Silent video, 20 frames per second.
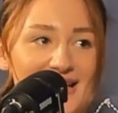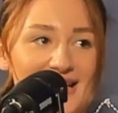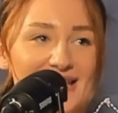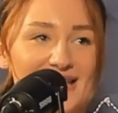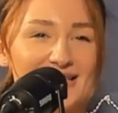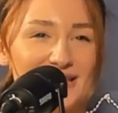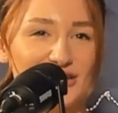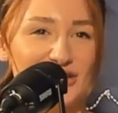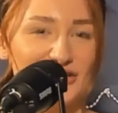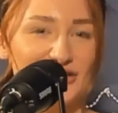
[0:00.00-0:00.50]
Is
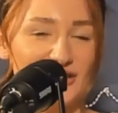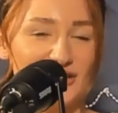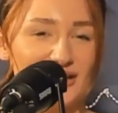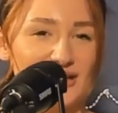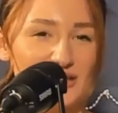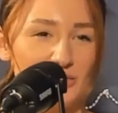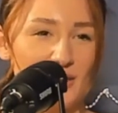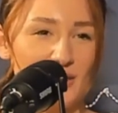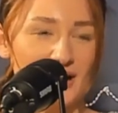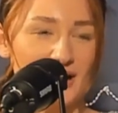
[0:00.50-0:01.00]
that? Do you think
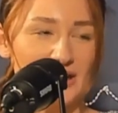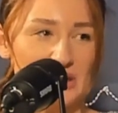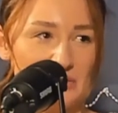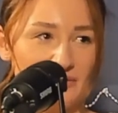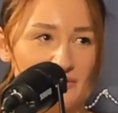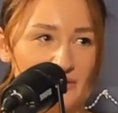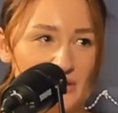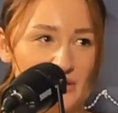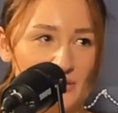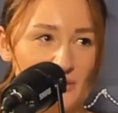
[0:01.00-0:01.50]
that's why
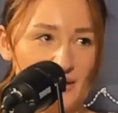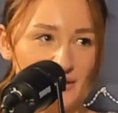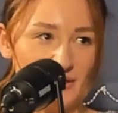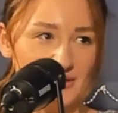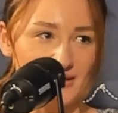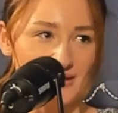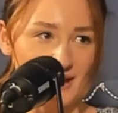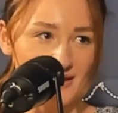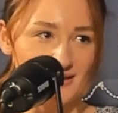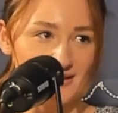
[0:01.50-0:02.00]
you went
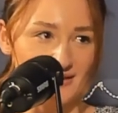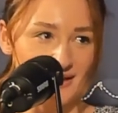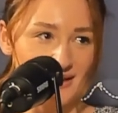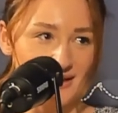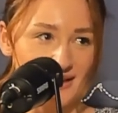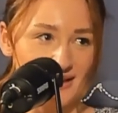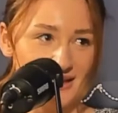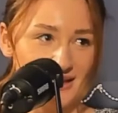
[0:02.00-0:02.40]
onto Etsy?